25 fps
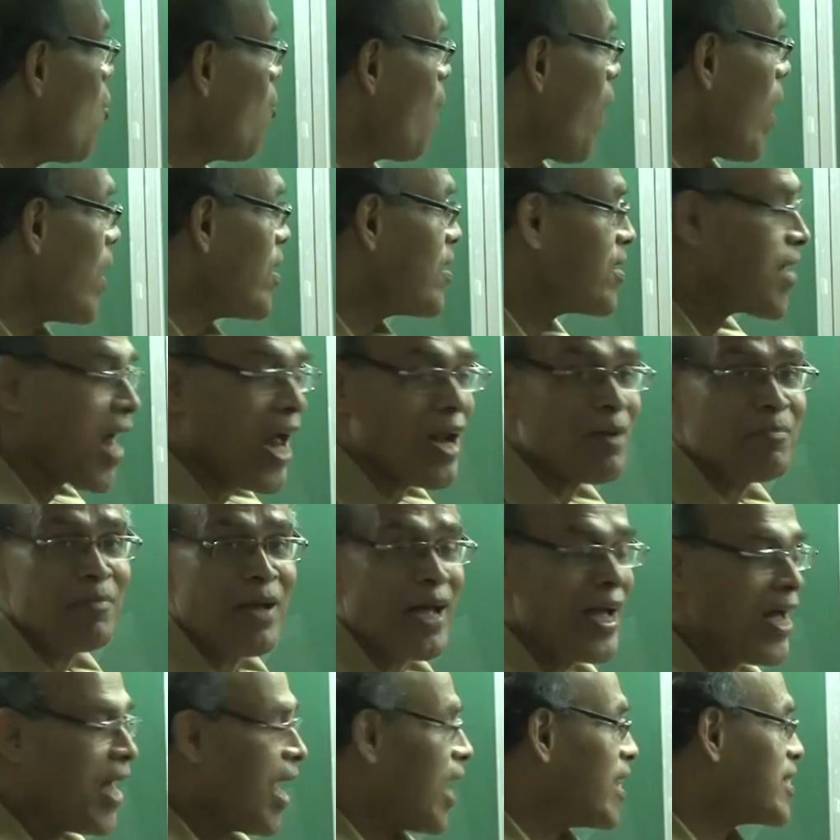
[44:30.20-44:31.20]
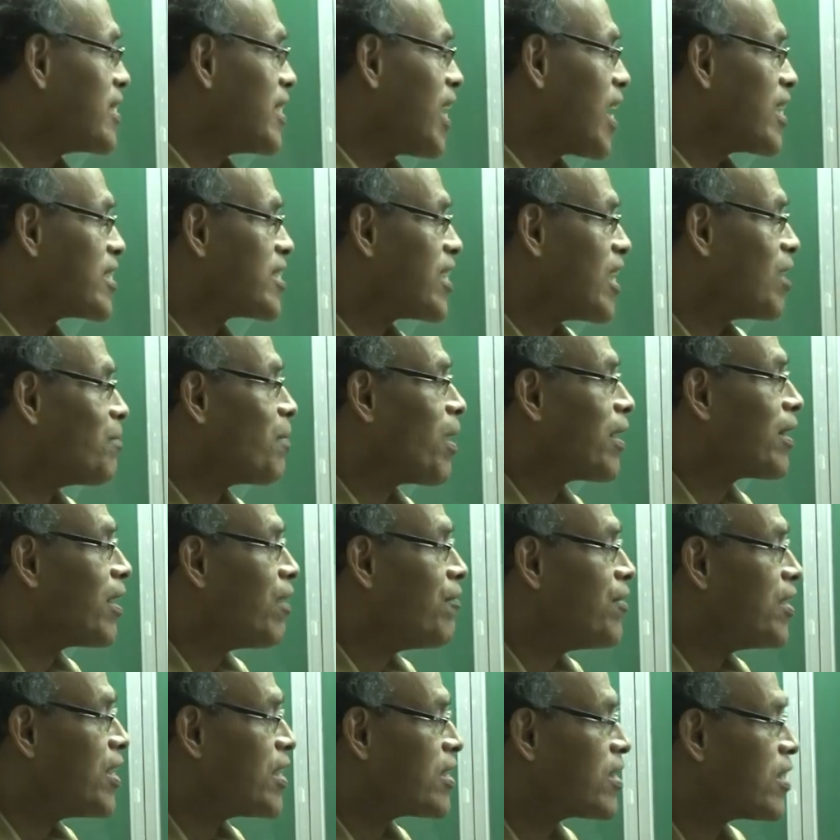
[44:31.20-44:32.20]
one term as inertial by
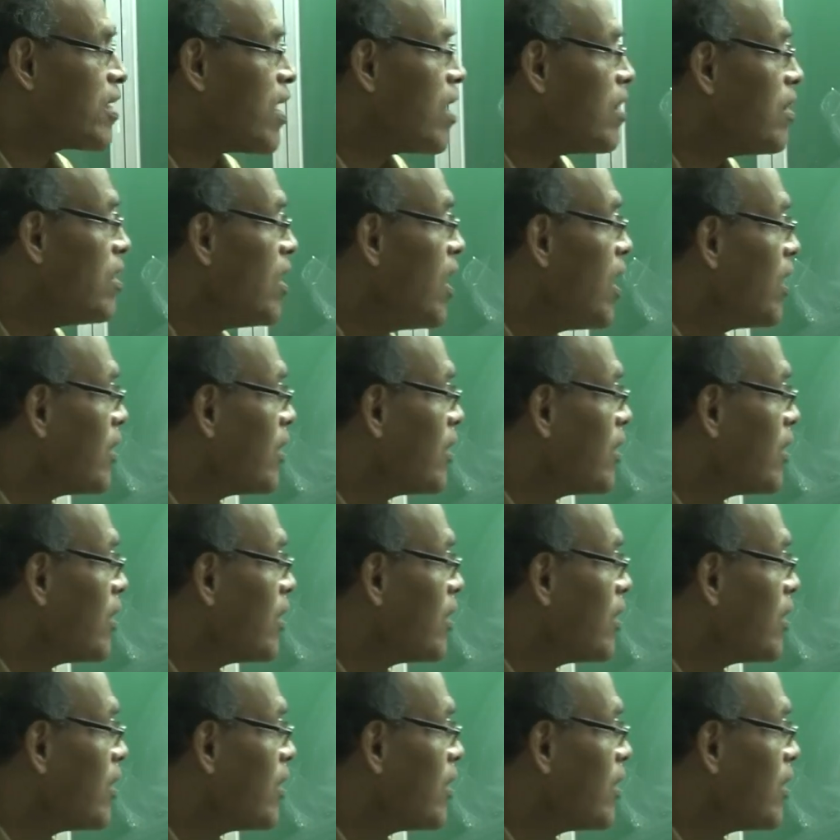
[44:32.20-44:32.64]
gravitational,